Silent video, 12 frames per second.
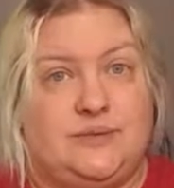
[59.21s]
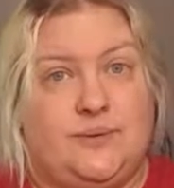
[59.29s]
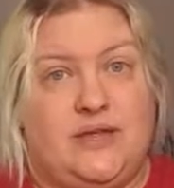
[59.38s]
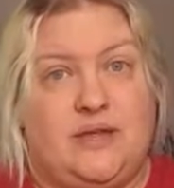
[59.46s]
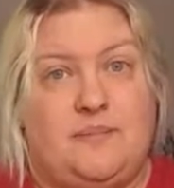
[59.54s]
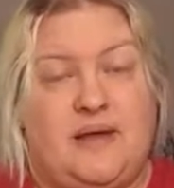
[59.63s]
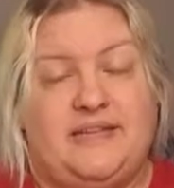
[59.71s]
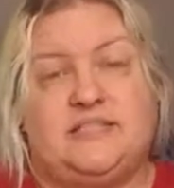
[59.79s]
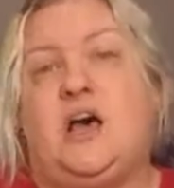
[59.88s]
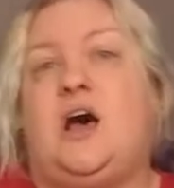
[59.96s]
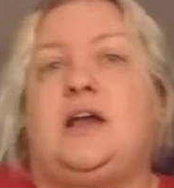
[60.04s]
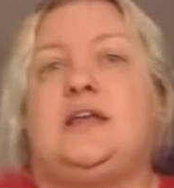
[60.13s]
by
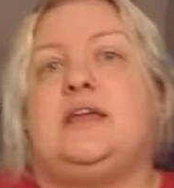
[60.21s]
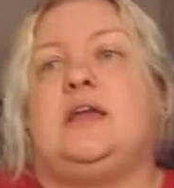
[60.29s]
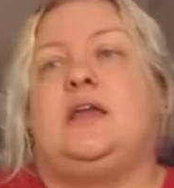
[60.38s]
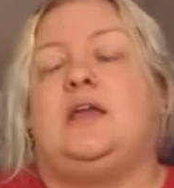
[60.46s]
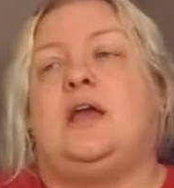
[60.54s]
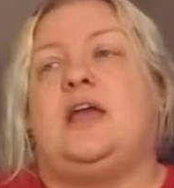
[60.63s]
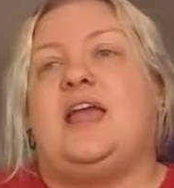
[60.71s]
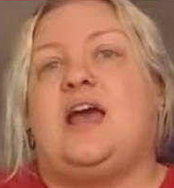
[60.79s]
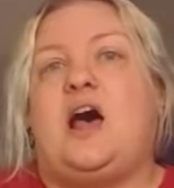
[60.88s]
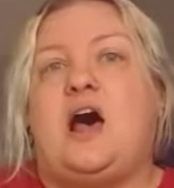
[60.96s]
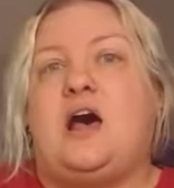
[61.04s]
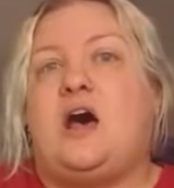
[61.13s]
talking
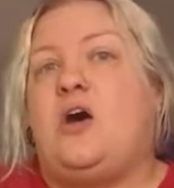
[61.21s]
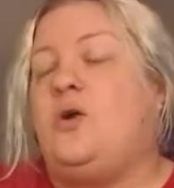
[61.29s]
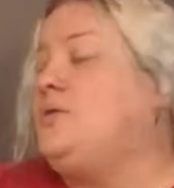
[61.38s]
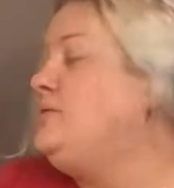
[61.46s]
only